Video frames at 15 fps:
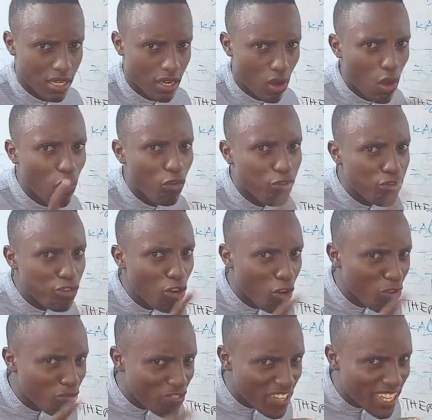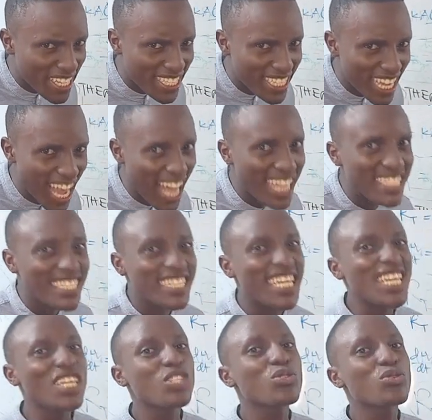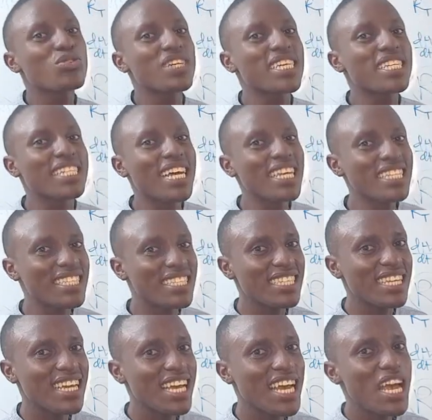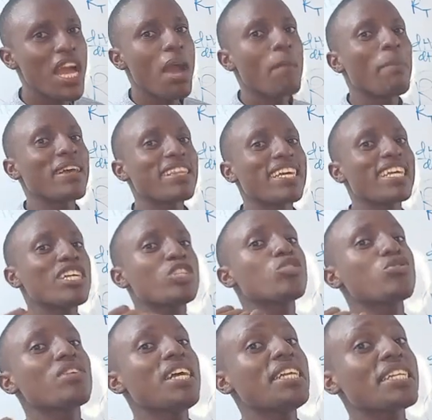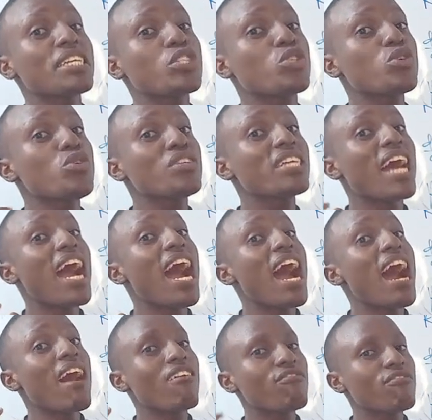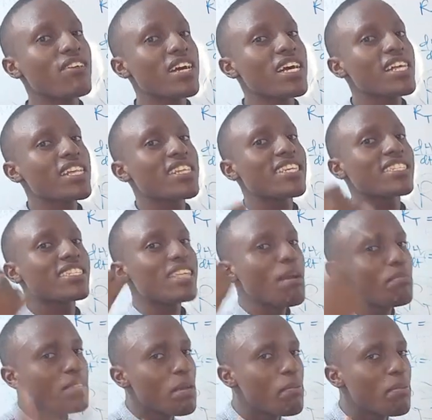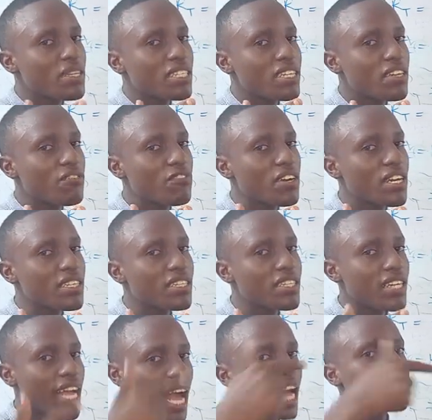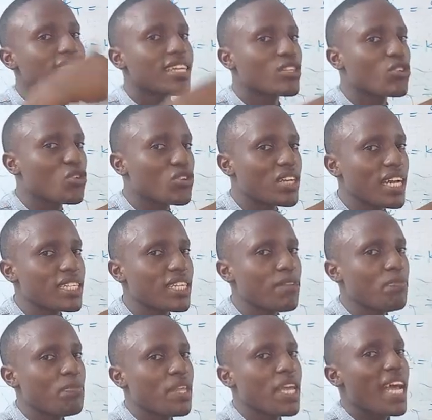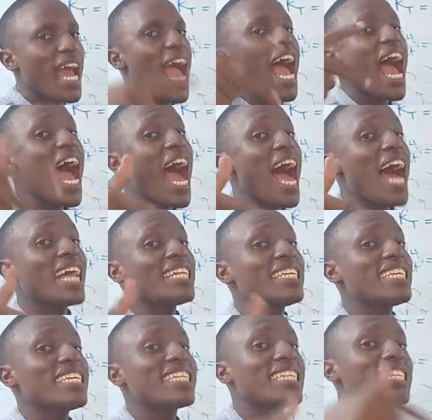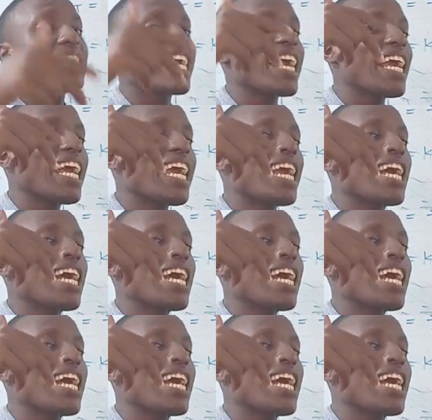of flow of heat as the insulators, but the insulator should have the same temperature difference as that conductor and the